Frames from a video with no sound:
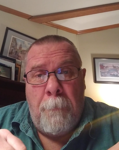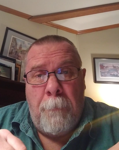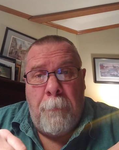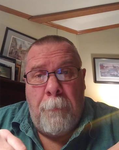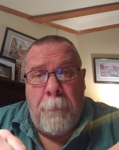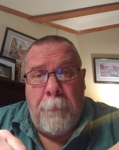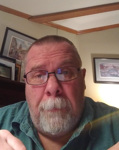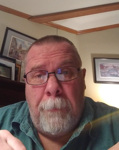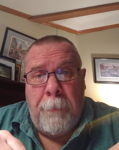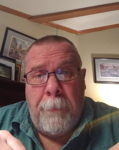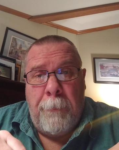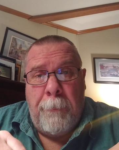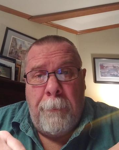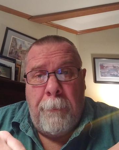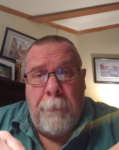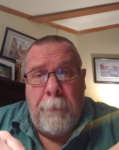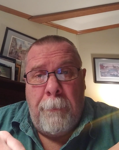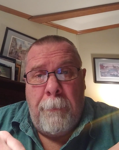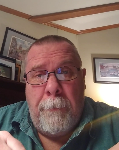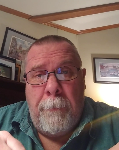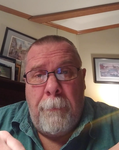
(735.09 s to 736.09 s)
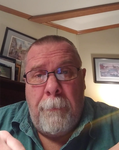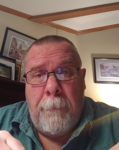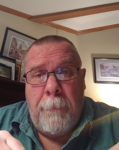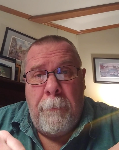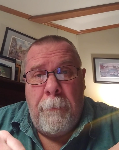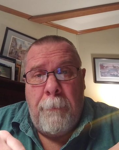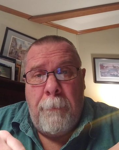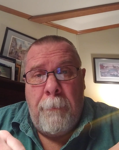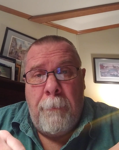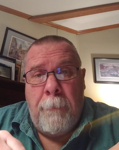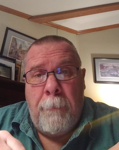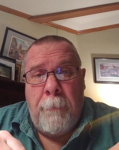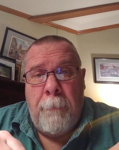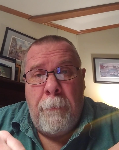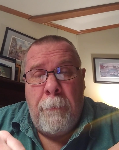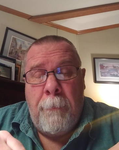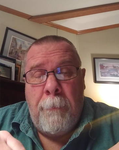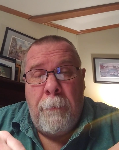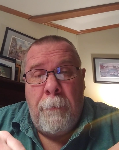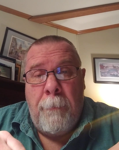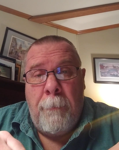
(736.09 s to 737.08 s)

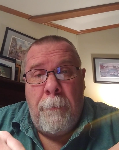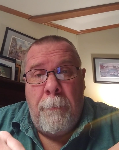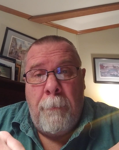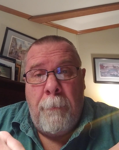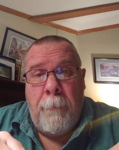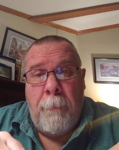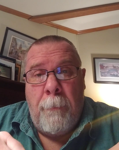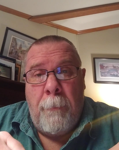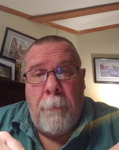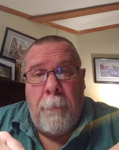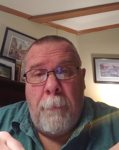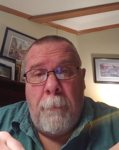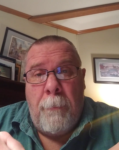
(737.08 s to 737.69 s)
(no one is talking)